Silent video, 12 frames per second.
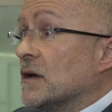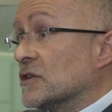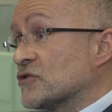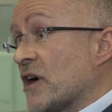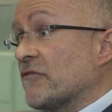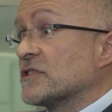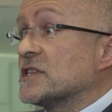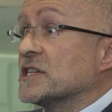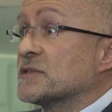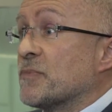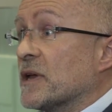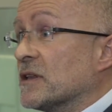a traversing
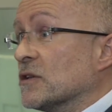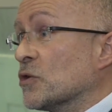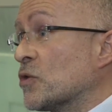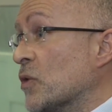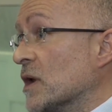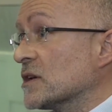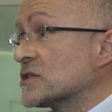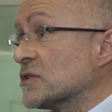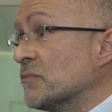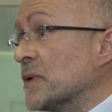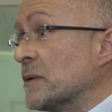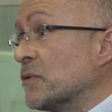spindle or quill as
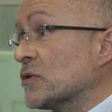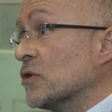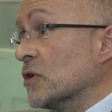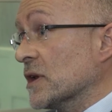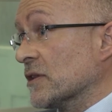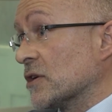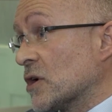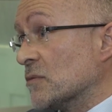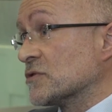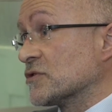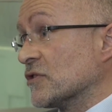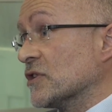some people call it, that
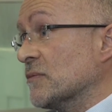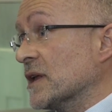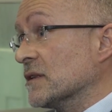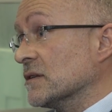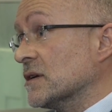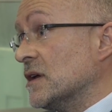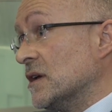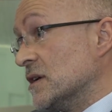comes through the middle.